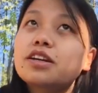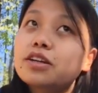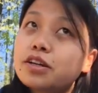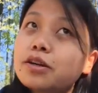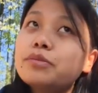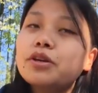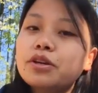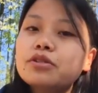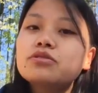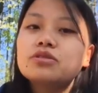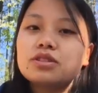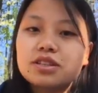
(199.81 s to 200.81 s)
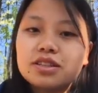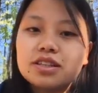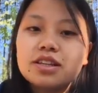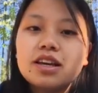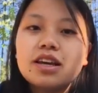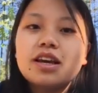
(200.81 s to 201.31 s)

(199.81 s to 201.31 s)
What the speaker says: come here to study.